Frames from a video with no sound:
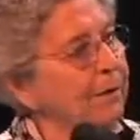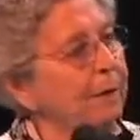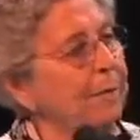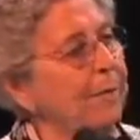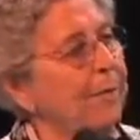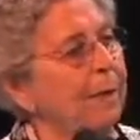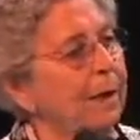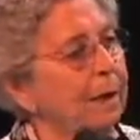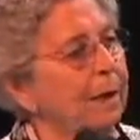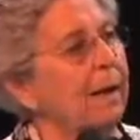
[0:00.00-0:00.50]

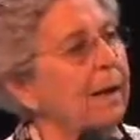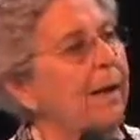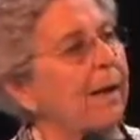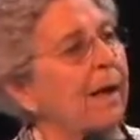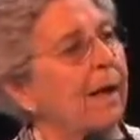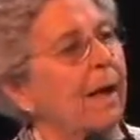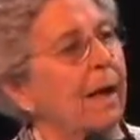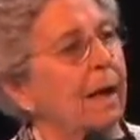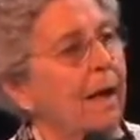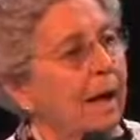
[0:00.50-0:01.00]
But
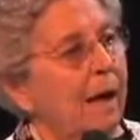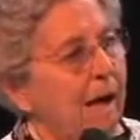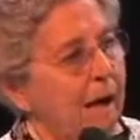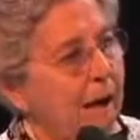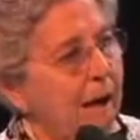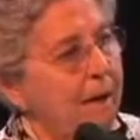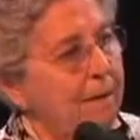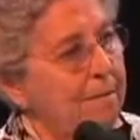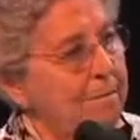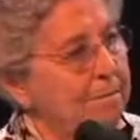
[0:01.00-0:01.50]

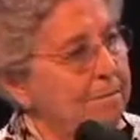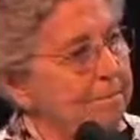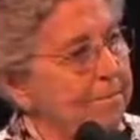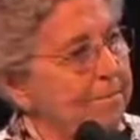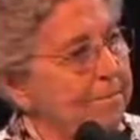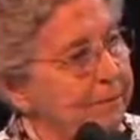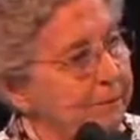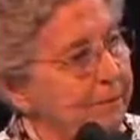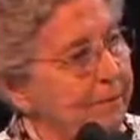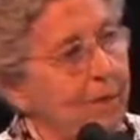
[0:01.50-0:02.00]
um,
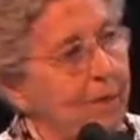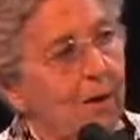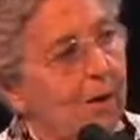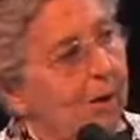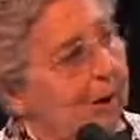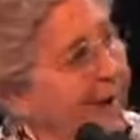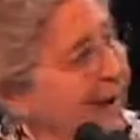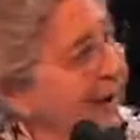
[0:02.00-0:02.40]
no, I, I